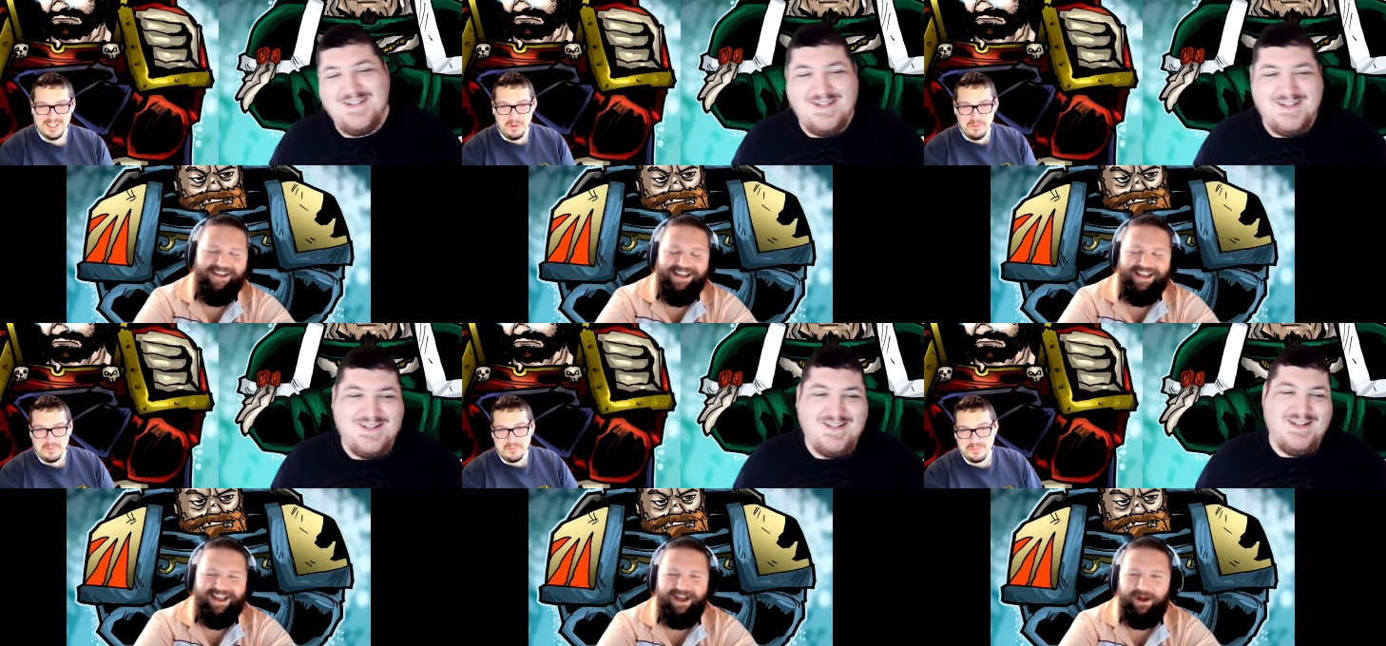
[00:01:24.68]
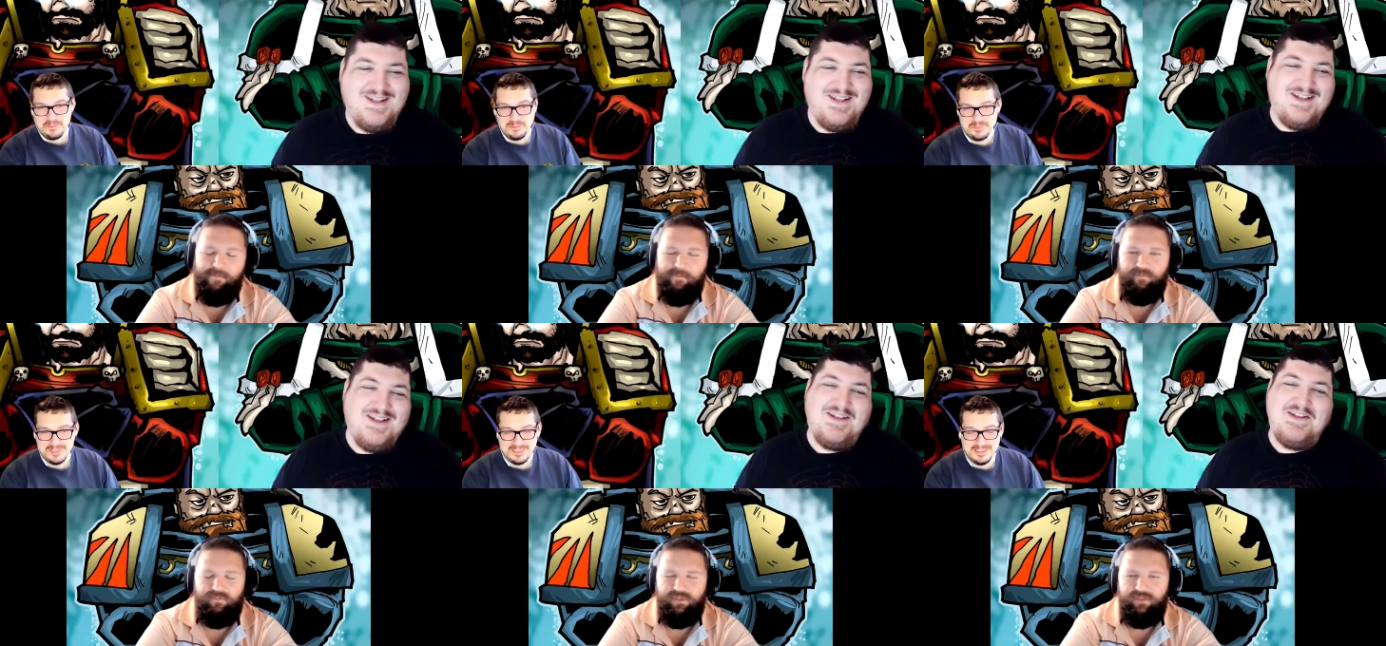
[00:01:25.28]
Speaker 1: um,
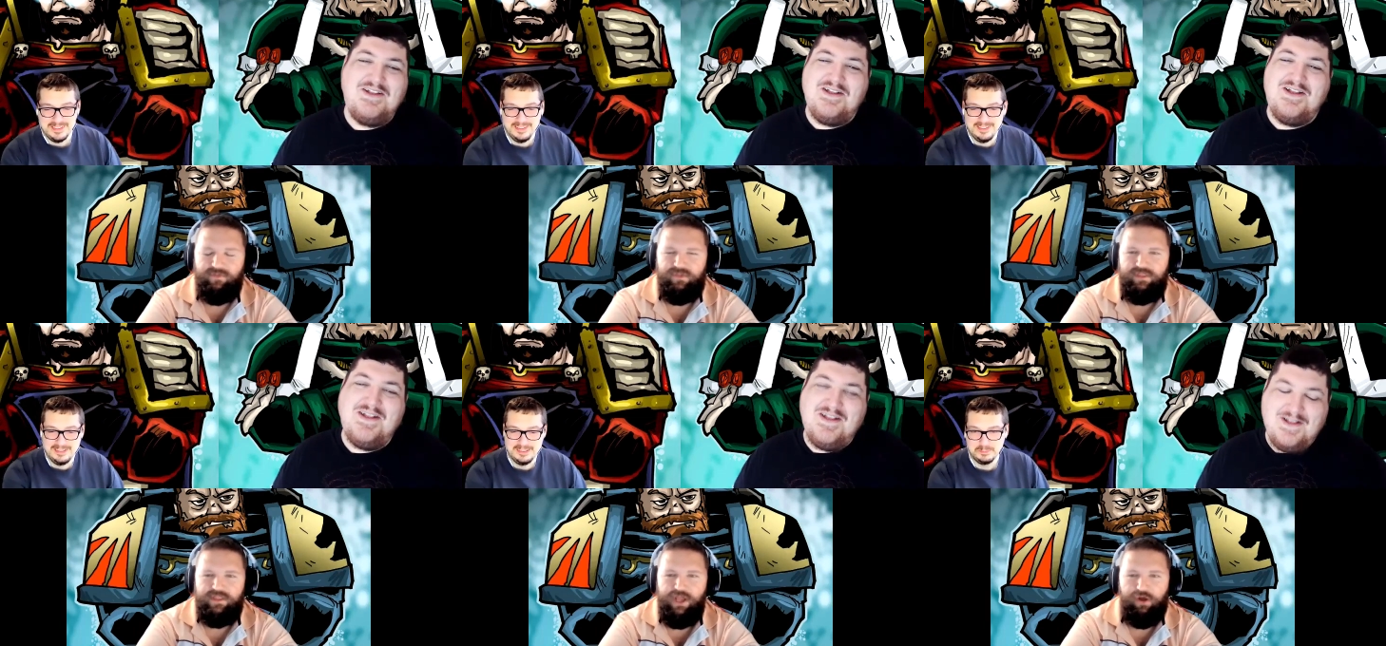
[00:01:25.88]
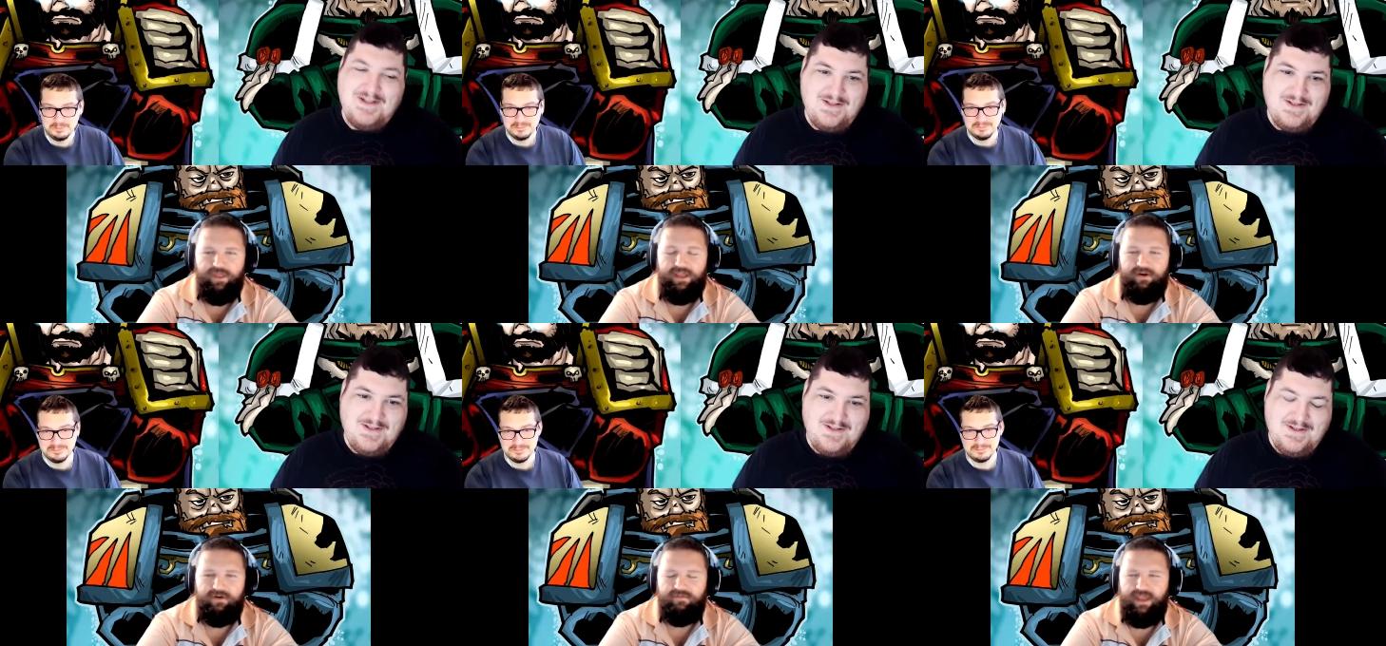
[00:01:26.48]
no, they
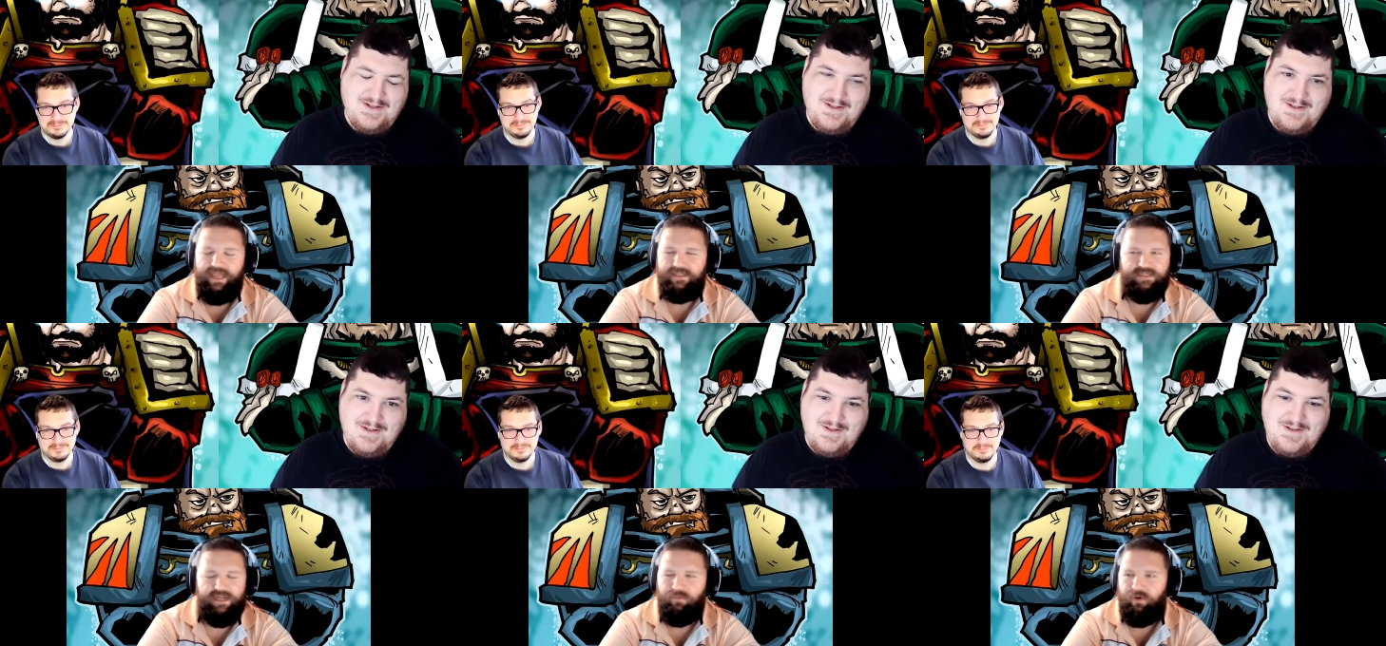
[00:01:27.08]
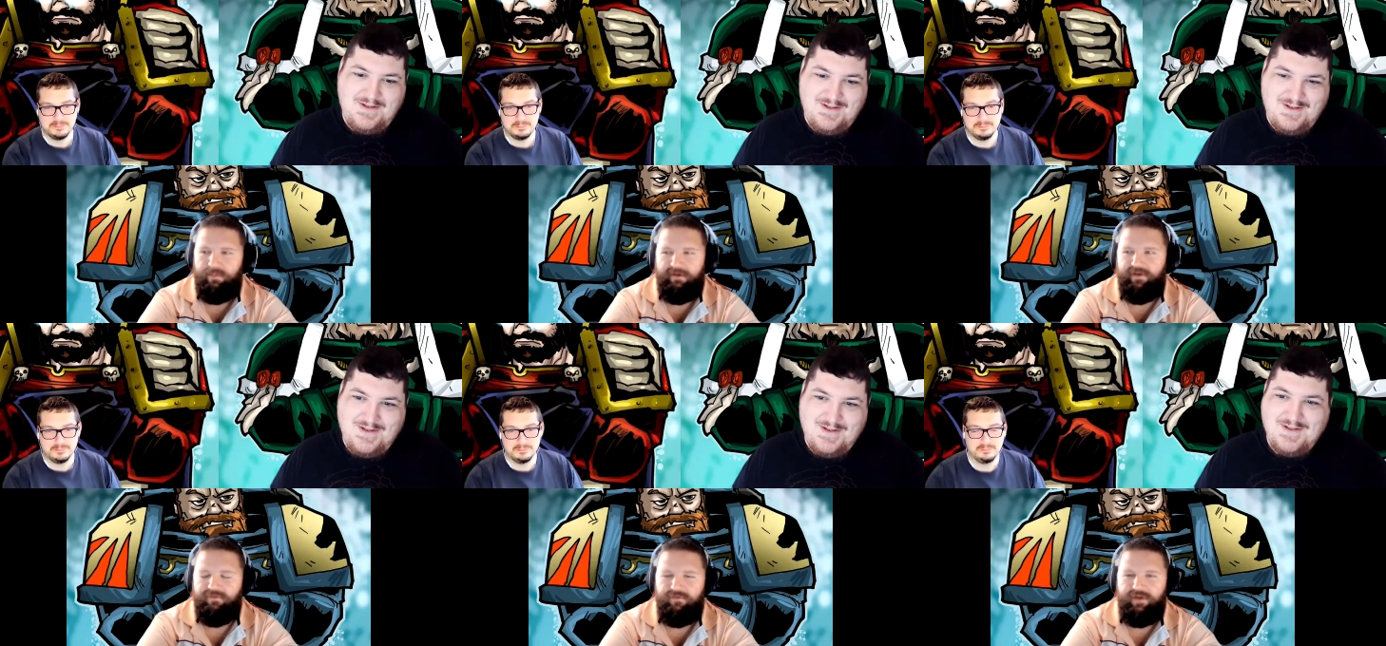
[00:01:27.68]
are hands down one of my
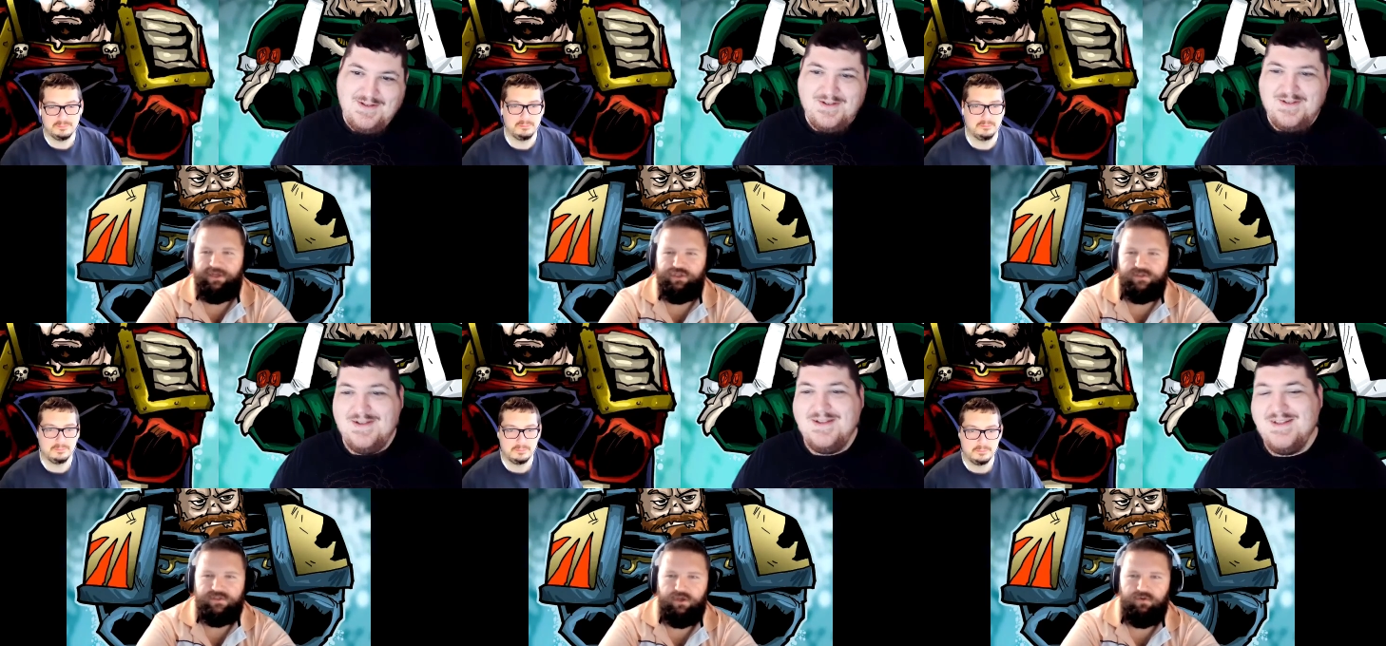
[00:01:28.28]
favorite factions, though.